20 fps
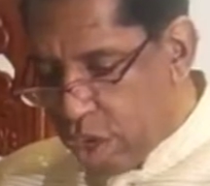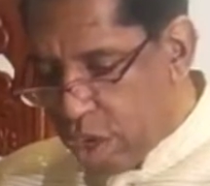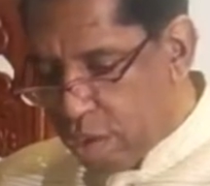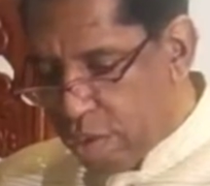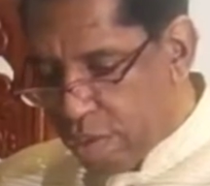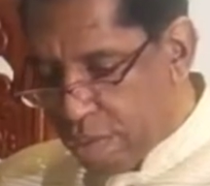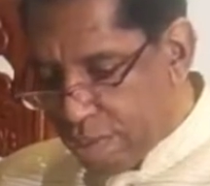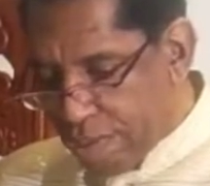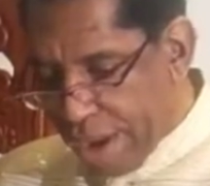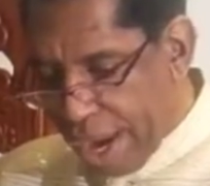
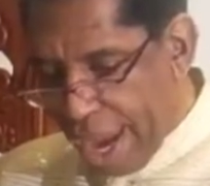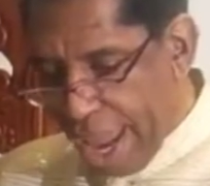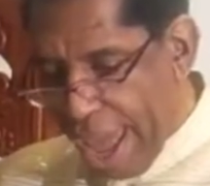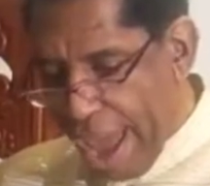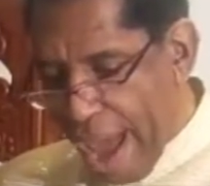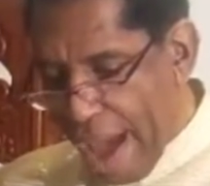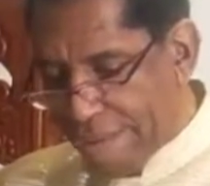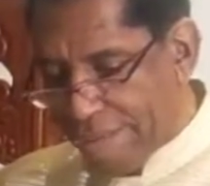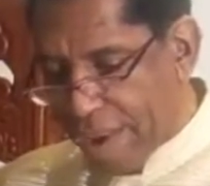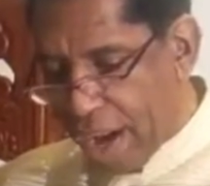couldn't really
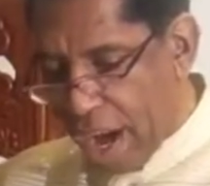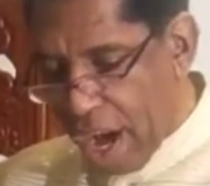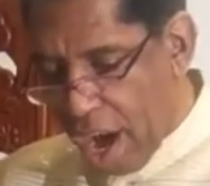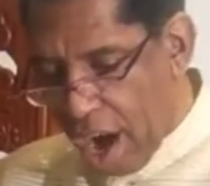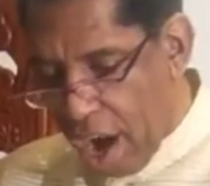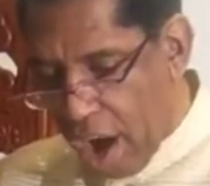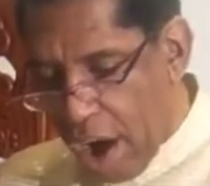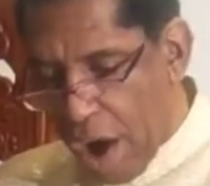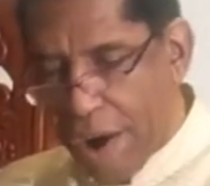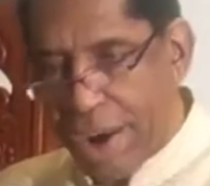have a
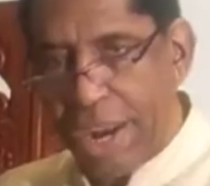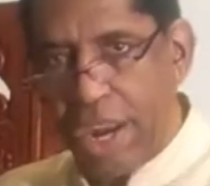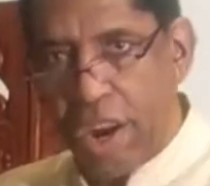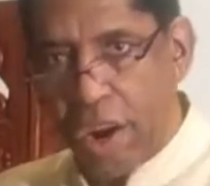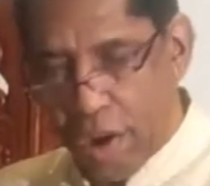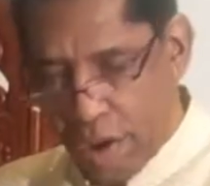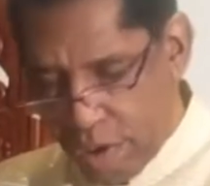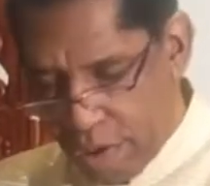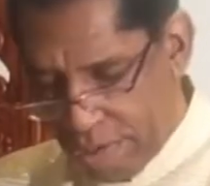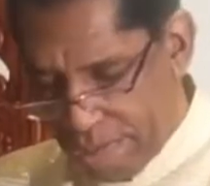heart and
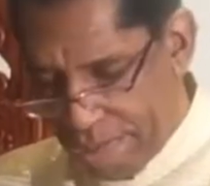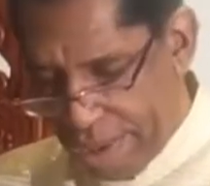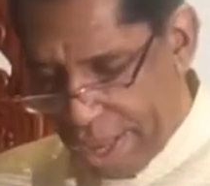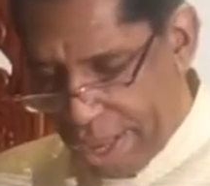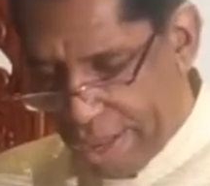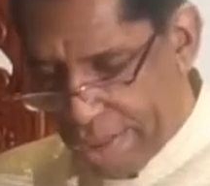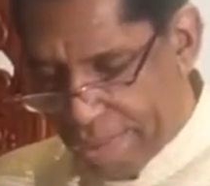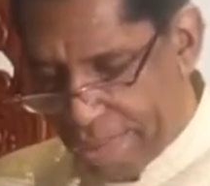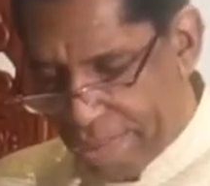hurt me.